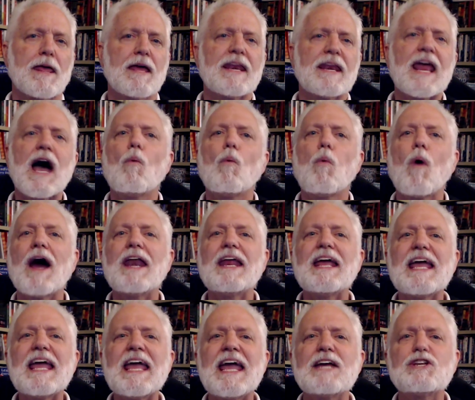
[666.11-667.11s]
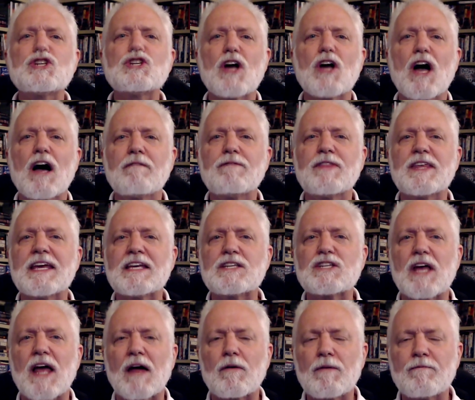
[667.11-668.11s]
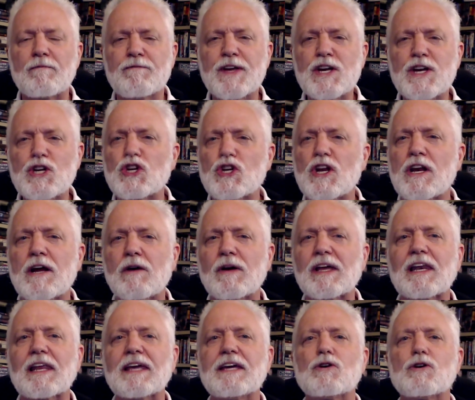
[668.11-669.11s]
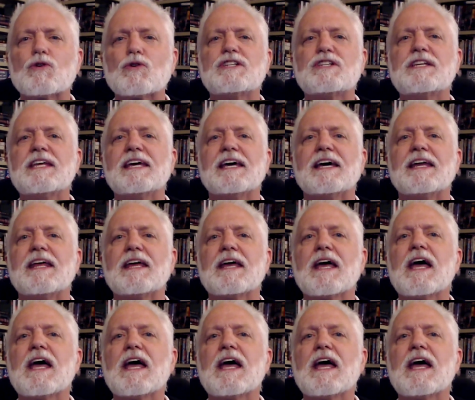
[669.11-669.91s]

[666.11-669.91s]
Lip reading: Now, what each of these visionary leaders did